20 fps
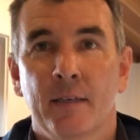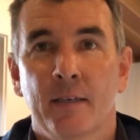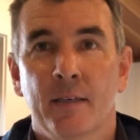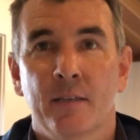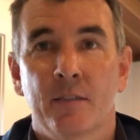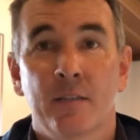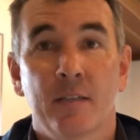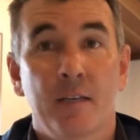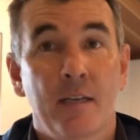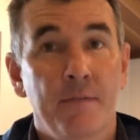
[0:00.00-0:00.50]

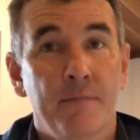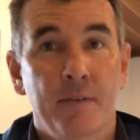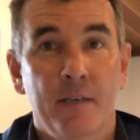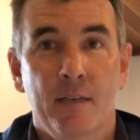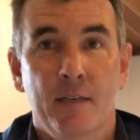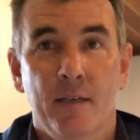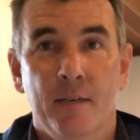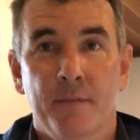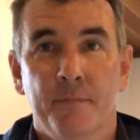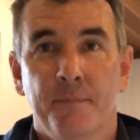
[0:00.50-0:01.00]
safety
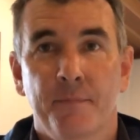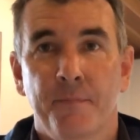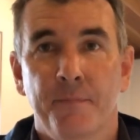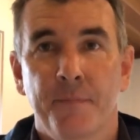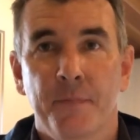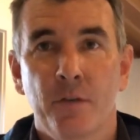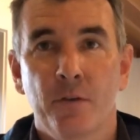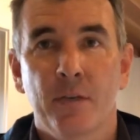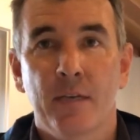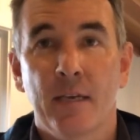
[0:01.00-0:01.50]
net.
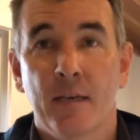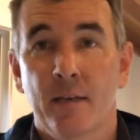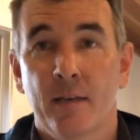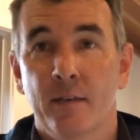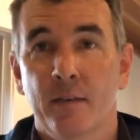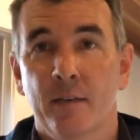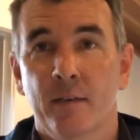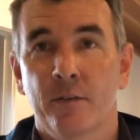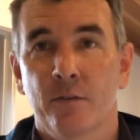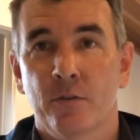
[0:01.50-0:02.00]
You
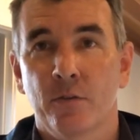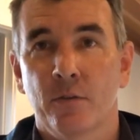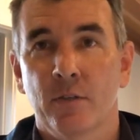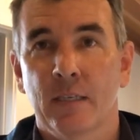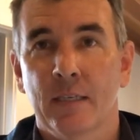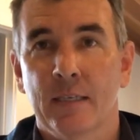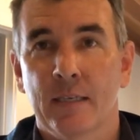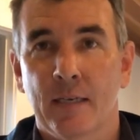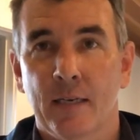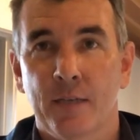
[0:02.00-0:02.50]
can install
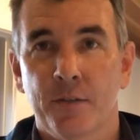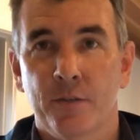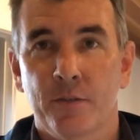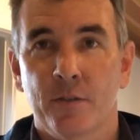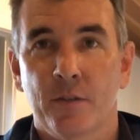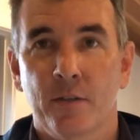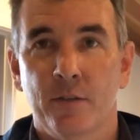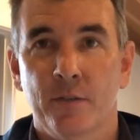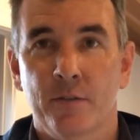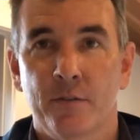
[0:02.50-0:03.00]
a larger
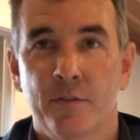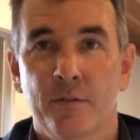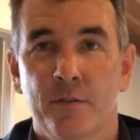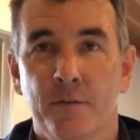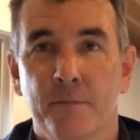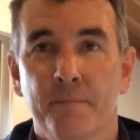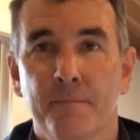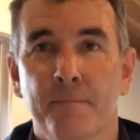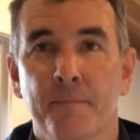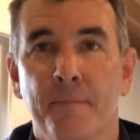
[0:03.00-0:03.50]
solar
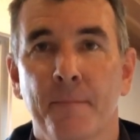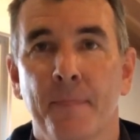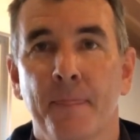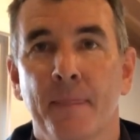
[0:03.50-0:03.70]
system